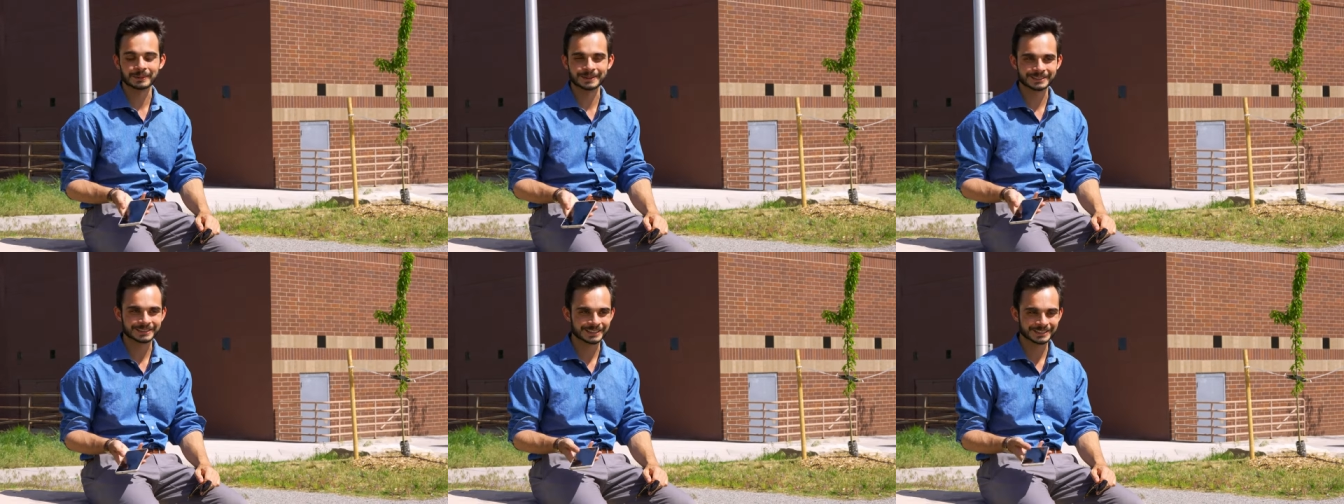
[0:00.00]

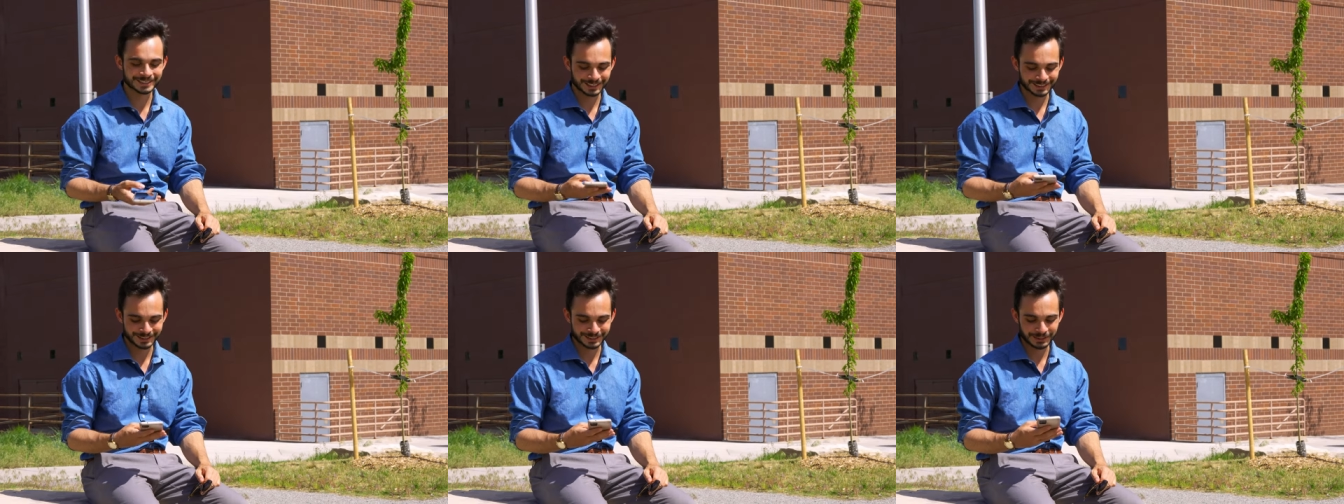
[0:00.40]
because that's
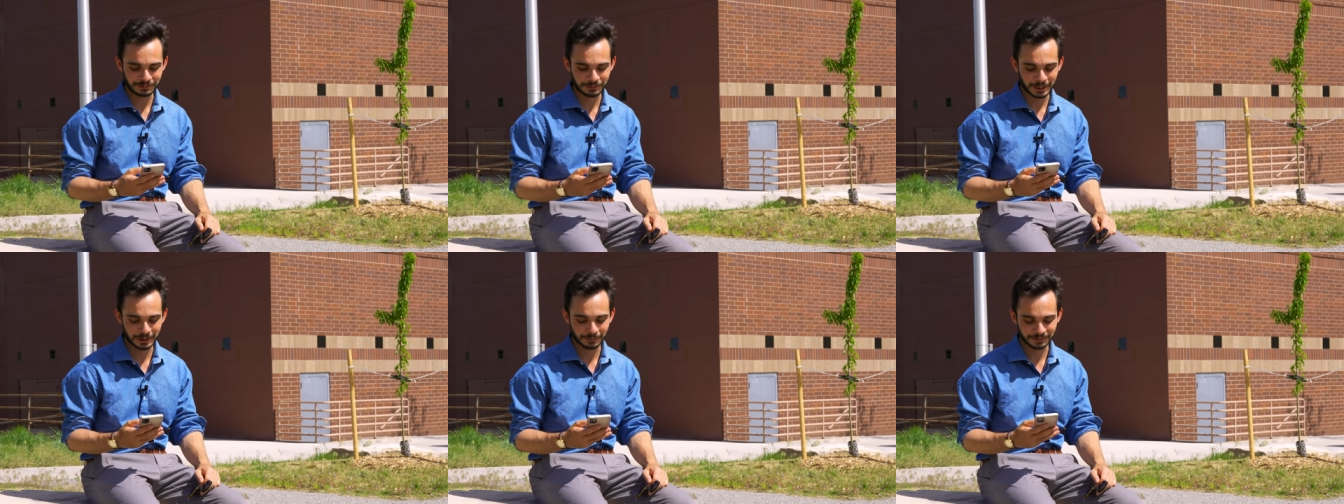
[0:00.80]
like so
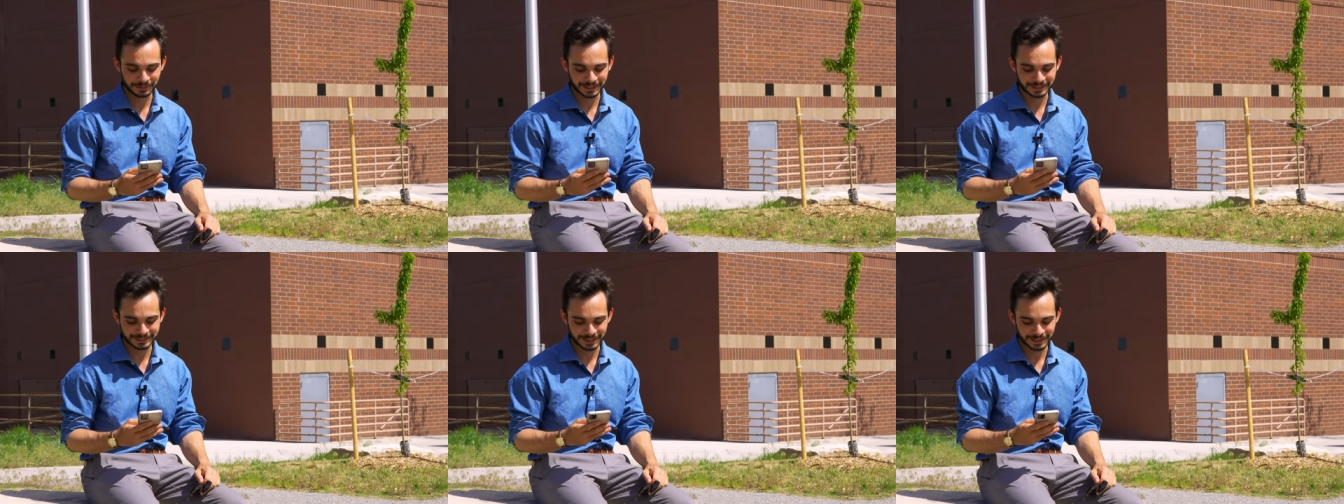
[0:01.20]
I, I want
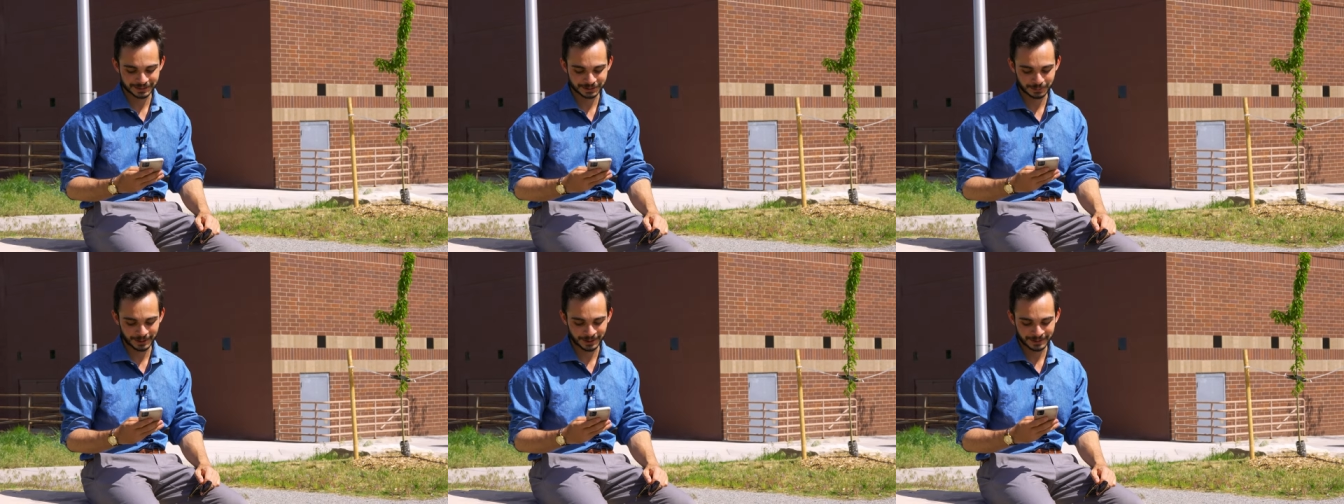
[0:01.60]
that tie
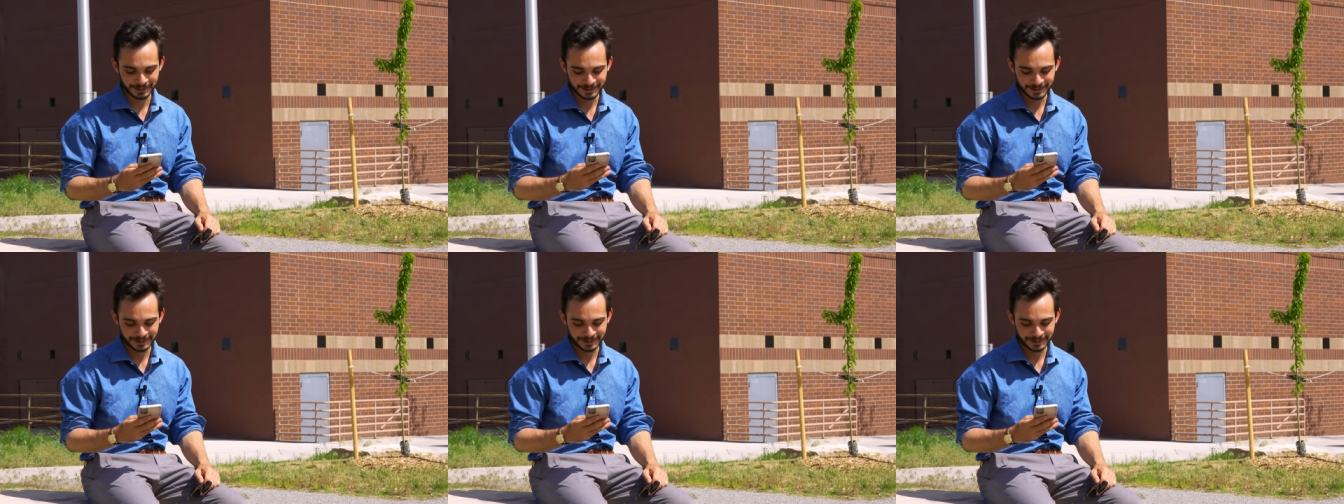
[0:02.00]
so bad.